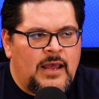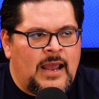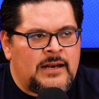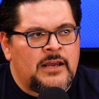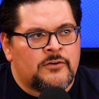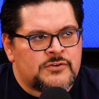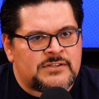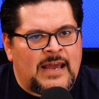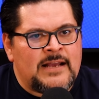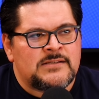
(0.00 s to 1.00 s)
And he
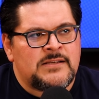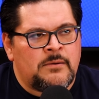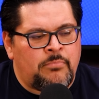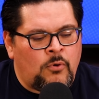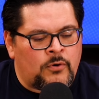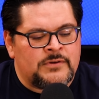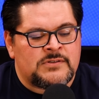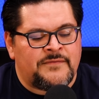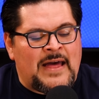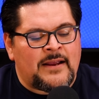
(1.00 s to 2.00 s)
understands the
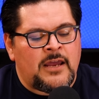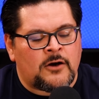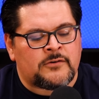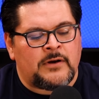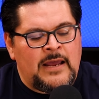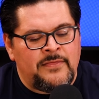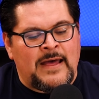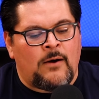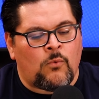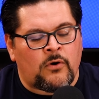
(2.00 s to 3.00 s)
importance of that character in
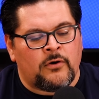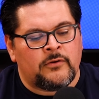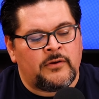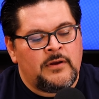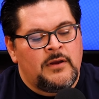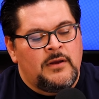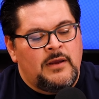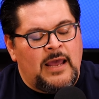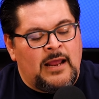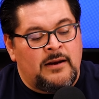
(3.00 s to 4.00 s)
that world.
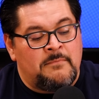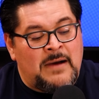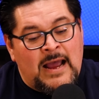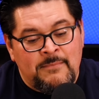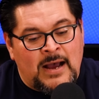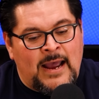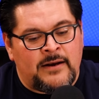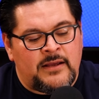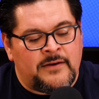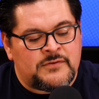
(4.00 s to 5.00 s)
And in my
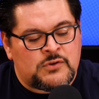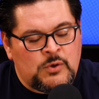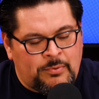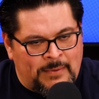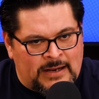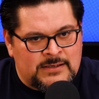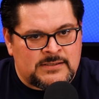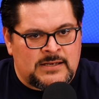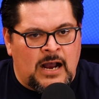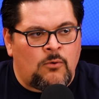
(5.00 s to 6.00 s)
mind, if Superman
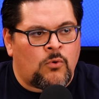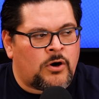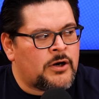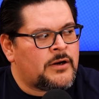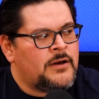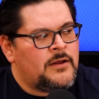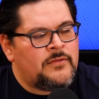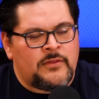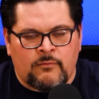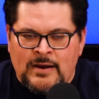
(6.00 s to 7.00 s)
does not work,
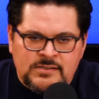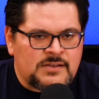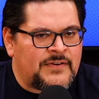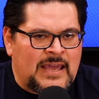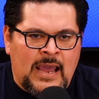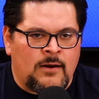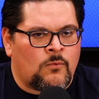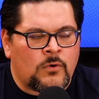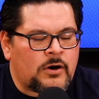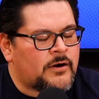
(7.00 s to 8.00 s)
the rest of it can't
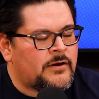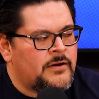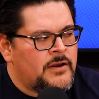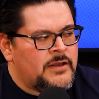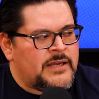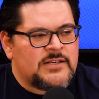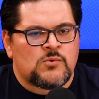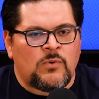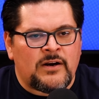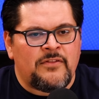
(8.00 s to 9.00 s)
work. He's
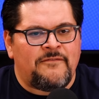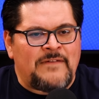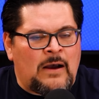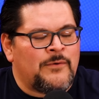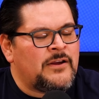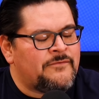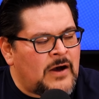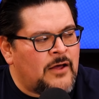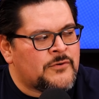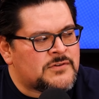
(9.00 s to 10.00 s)
one of the founding
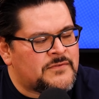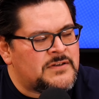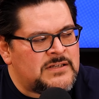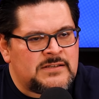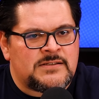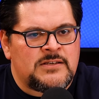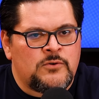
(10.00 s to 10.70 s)
fathers of the DC